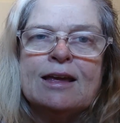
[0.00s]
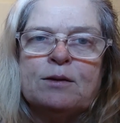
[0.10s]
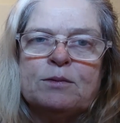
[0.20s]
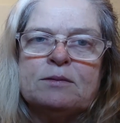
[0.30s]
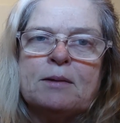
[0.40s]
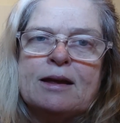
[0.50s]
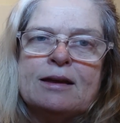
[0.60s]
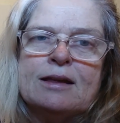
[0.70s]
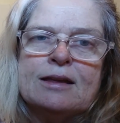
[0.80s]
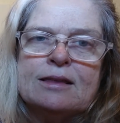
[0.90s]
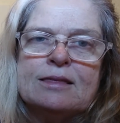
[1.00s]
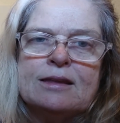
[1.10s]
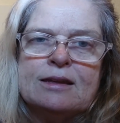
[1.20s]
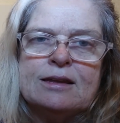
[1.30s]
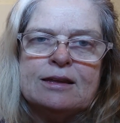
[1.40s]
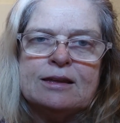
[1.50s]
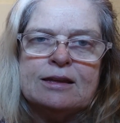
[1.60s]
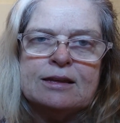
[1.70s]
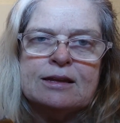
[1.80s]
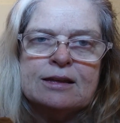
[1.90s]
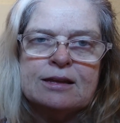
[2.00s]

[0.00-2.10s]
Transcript: He was made in the